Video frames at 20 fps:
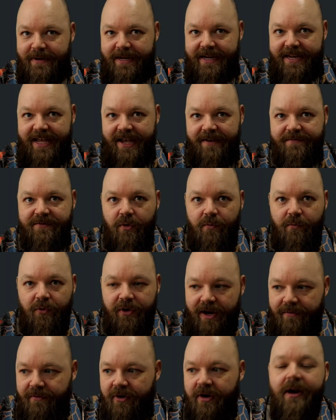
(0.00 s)
PDFs, or
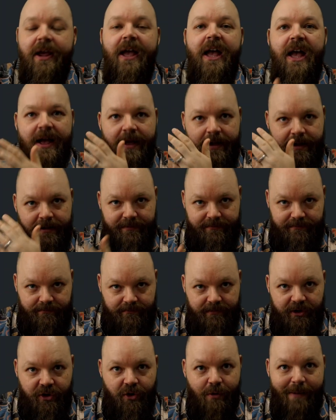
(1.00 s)
whatever,
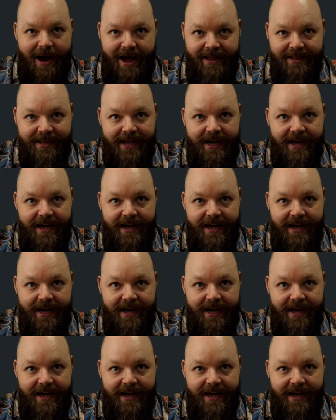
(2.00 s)
the command